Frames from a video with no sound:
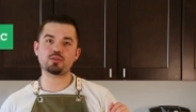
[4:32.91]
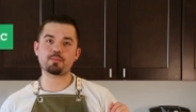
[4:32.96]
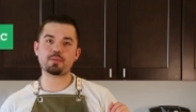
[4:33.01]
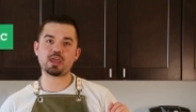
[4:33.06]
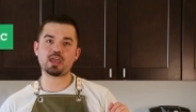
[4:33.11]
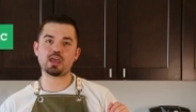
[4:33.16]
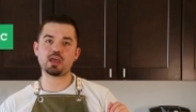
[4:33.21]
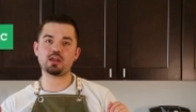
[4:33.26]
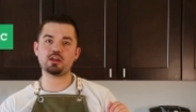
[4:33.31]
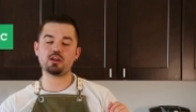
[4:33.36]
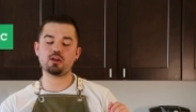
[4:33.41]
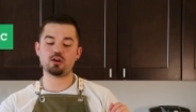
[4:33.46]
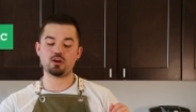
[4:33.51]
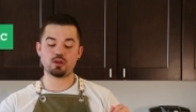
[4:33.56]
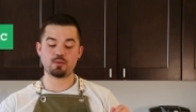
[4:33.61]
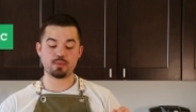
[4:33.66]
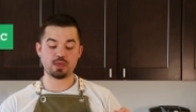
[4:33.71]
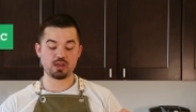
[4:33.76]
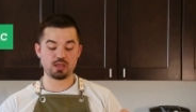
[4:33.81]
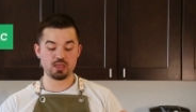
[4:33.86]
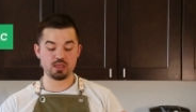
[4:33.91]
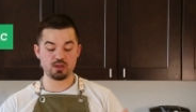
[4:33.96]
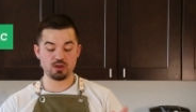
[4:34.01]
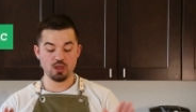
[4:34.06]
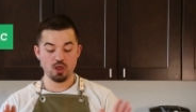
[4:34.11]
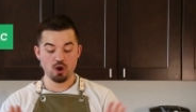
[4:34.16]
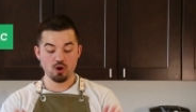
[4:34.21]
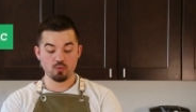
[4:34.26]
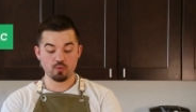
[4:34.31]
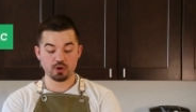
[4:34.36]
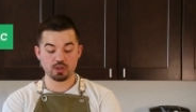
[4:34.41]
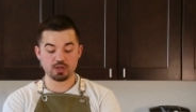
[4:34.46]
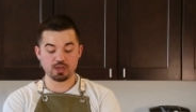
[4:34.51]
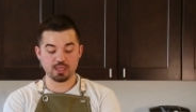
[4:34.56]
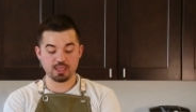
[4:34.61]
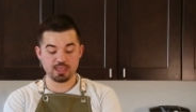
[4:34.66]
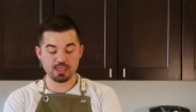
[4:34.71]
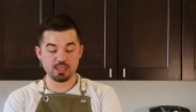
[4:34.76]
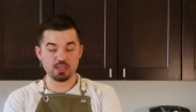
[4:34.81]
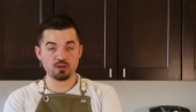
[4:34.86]
the pan here in a minute, we're gonna
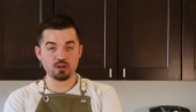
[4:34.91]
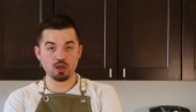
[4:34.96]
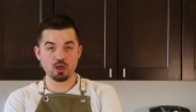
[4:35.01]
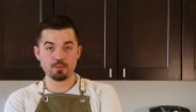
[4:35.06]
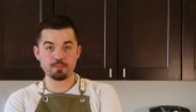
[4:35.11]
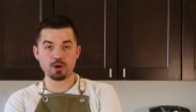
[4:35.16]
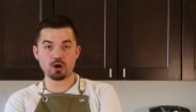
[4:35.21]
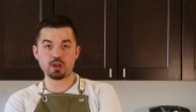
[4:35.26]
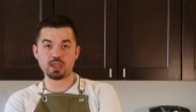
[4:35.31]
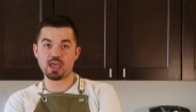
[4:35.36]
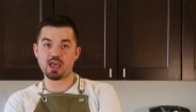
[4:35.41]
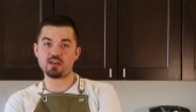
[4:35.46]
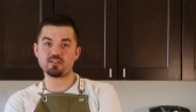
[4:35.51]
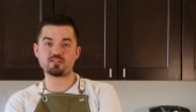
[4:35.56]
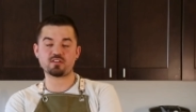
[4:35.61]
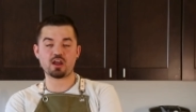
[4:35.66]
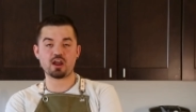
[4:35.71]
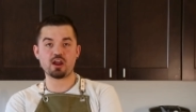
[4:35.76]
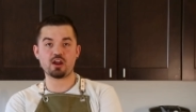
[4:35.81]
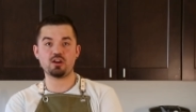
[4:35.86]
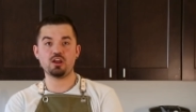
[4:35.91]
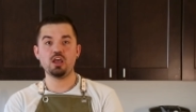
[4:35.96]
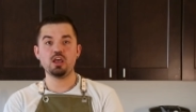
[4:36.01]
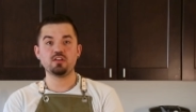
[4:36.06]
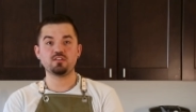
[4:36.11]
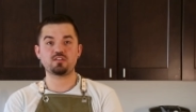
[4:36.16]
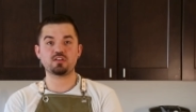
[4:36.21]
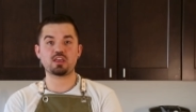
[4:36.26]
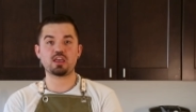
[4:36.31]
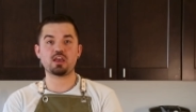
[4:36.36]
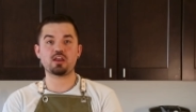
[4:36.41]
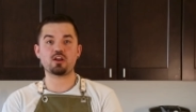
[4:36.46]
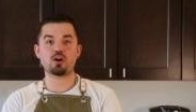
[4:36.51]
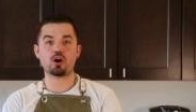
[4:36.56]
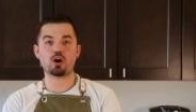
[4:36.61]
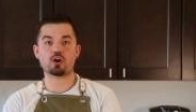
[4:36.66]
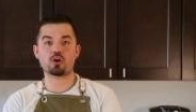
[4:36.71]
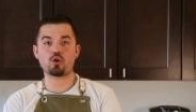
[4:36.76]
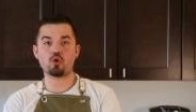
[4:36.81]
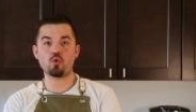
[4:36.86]
heat up our cast iron to get
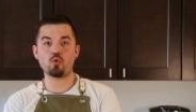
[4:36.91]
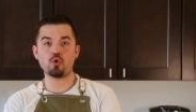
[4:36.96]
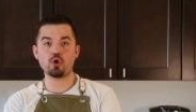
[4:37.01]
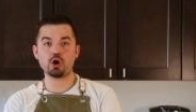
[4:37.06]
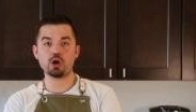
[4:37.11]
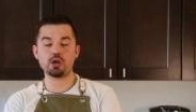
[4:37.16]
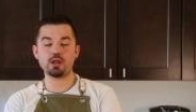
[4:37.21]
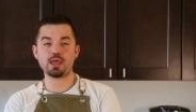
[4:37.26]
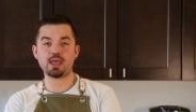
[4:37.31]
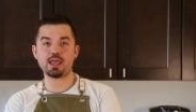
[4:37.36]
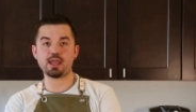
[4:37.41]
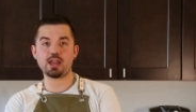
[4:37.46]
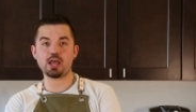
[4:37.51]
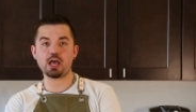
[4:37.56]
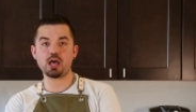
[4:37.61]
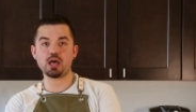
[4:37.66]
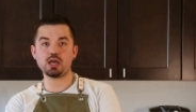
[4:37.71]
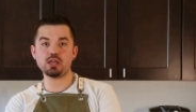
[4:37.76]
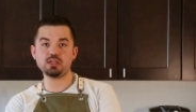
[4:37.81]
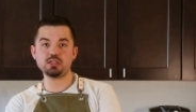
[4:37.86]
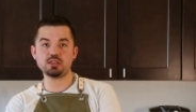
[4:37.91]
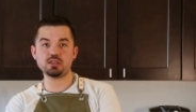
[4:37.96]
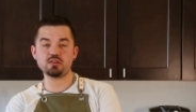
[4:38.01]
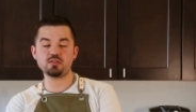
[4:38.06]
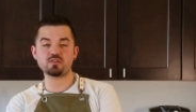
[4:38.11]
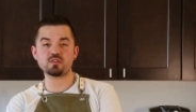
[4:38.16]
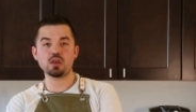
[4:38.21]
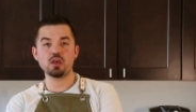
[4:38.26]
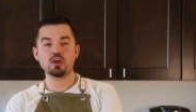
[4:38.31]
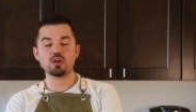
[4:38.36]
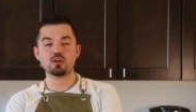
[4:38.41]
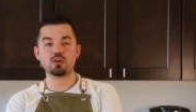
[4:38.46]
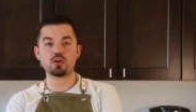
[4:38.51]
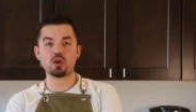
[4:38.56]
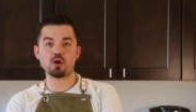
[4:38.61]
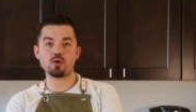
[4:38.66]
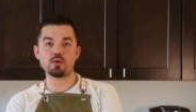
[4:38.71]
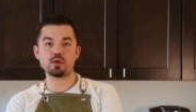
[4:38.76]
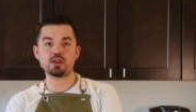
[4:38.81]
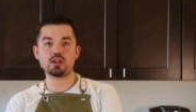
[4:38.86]
our corn and onions
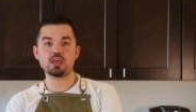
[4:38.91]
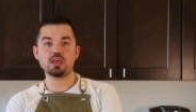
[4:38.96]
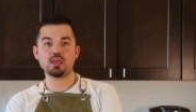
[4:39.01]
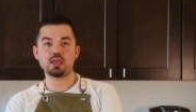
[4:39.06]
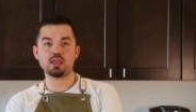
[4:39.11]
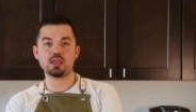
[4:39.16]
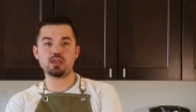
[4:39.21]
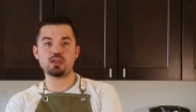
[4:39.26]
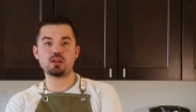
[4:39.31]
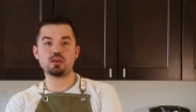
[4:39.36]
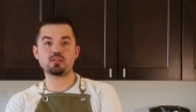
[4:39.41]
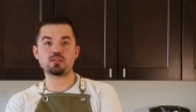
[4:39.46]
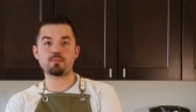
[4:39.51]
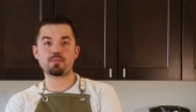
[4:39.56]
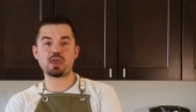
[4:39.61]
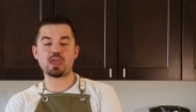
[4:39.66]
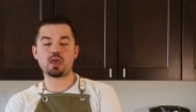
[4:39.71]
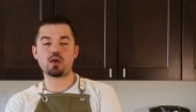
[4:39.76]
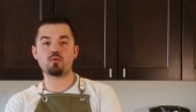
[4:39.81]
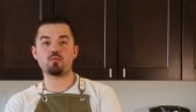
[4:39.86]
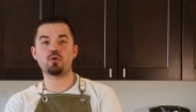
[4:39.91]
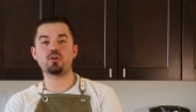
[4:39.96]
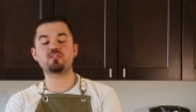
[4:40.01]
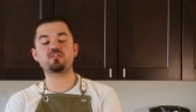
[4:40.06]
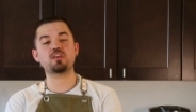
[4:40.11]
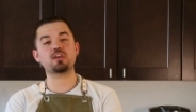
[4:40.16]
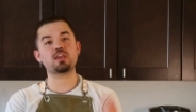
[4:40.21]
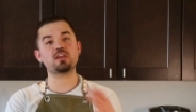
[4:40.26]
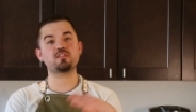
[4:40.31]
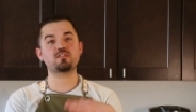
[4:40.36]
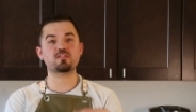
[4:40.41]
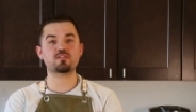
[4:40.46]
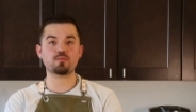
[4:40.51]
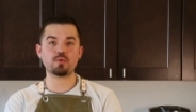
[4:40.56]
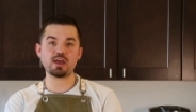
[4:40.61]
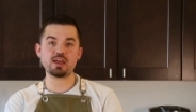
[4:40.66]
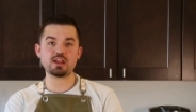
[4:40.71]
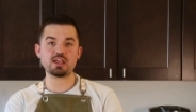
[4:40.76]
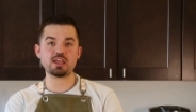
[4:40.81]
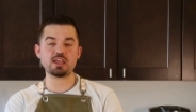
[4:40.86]
going in the pan. Once they get
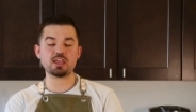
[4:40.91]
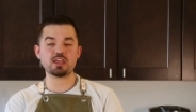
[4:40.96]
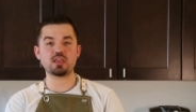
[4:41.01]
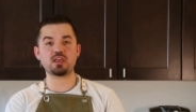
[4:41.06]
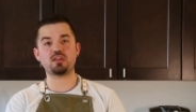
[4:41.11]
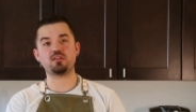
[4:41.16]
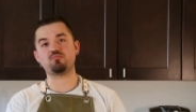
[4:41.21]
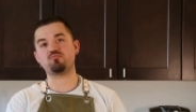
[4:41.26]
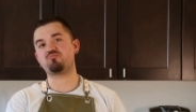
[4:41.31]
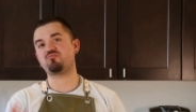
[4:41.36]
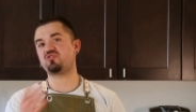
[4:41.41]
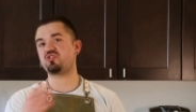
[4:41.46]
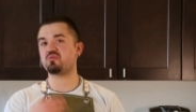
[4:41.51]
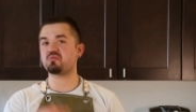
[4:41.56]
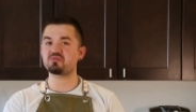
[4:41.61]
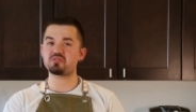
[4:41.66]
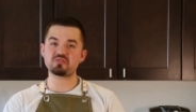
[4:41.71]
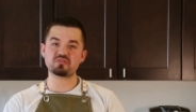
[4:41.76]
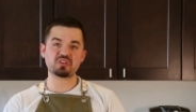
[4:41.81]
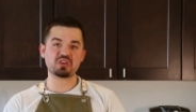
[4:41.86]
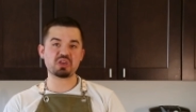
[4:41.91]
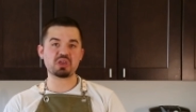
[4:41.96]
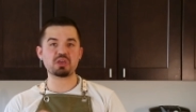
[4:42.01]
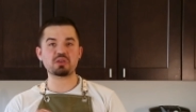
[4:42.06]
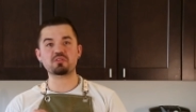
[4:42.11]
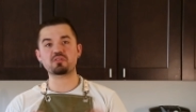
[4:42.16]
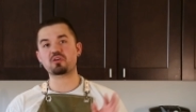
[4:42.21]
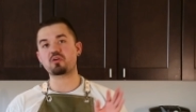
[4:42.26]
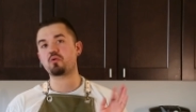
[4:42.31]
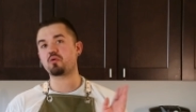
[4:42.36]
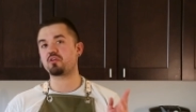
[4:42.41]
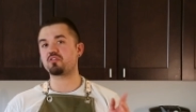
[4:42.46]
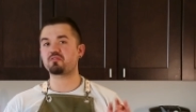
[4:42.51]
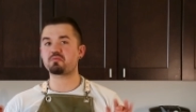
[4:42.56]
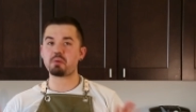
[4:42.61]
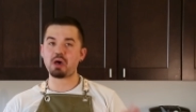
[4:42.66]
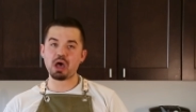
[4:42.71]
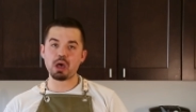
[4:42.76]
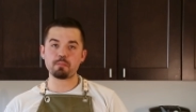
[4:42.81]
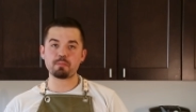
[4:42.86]
sweating and doing their thing, the corn's
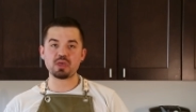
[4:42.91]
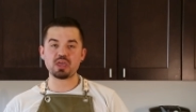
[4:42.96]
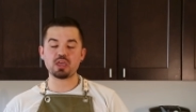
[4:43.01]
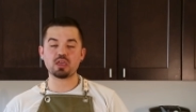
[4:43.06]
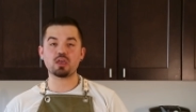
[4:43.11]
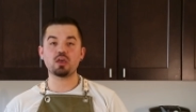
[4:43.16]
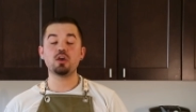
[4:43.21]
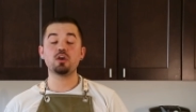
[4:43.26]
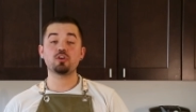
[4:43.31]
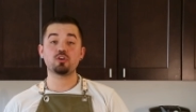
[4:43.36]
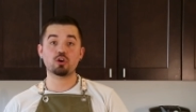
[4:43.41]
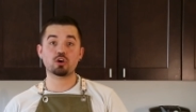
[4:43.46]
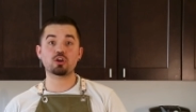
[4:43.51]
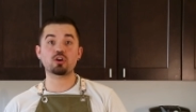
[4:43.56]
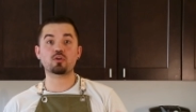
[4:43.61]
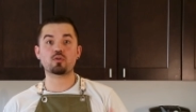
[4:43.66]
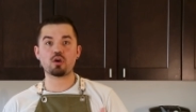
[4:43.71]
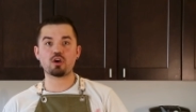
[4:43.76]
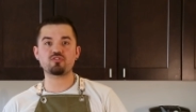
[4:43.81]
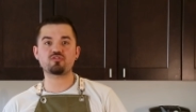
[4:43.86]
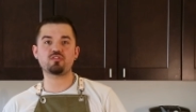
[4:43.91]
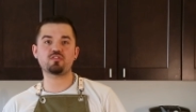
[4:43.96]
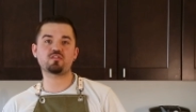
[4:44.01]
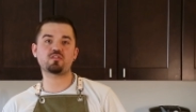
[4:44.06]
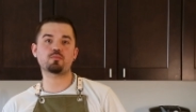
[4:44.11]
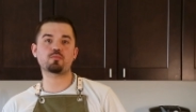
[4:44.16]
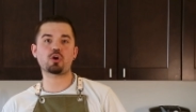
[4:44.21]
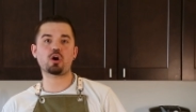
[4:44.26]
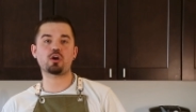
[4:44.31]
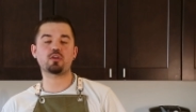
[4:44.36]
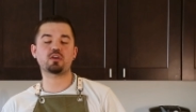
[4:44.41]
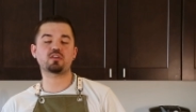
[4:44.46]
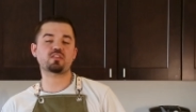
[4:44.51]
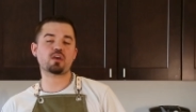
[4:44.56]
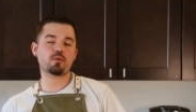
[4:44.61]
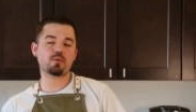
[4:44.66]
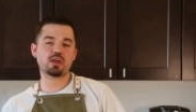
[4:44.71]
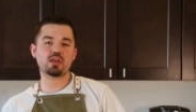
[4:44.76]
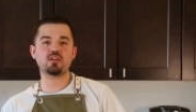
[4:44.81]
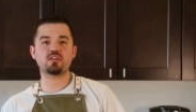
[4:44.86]
popping, you're gonna crush in some garlic.
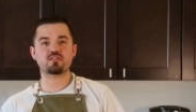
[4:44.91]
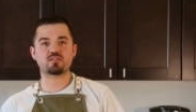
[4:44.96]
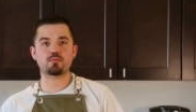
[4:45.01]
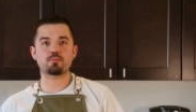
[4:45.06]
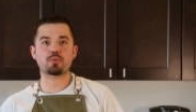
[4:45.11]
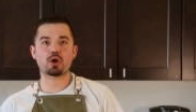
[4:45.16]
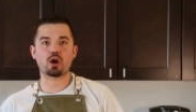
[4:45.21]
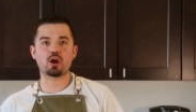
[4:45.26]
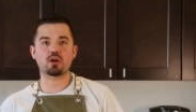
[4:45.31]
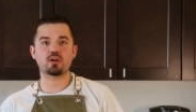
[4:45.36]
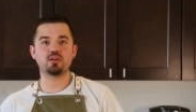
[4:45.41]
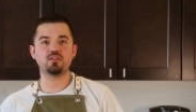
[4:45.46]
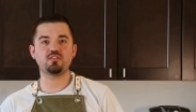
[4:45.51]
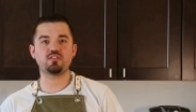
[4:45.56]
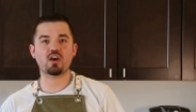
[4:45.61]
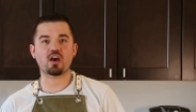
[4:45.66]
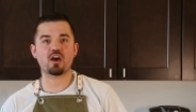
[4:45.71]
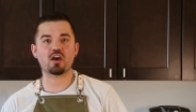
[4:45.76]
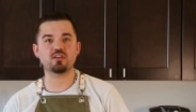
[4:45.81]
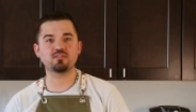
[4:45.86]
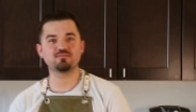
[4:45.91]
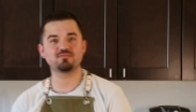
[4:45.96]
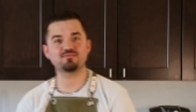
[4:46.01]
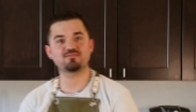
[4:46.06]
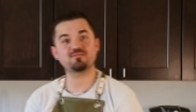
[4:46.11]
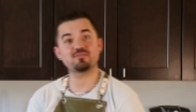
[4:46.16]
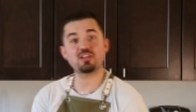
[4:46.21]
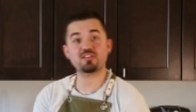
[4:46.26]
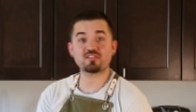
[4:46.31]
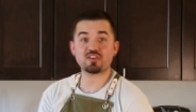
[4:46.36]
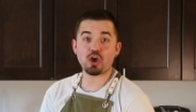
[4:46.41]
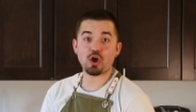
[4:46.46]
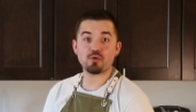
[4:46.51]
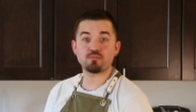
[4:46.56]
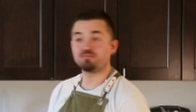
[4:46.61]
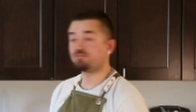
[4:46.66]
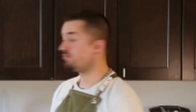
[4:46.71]
That way it doesn't burn. Duh. Let's go.